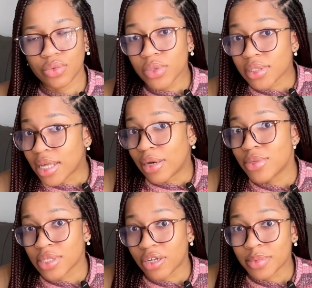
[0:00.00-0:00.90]
Who
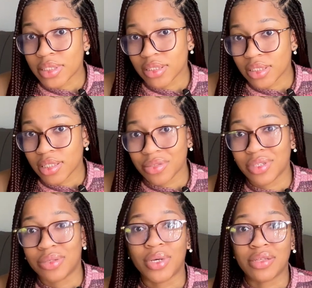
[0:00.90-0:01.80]
is RBC? That's
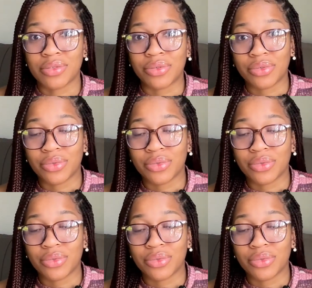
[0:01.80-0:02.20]
what they will ask you.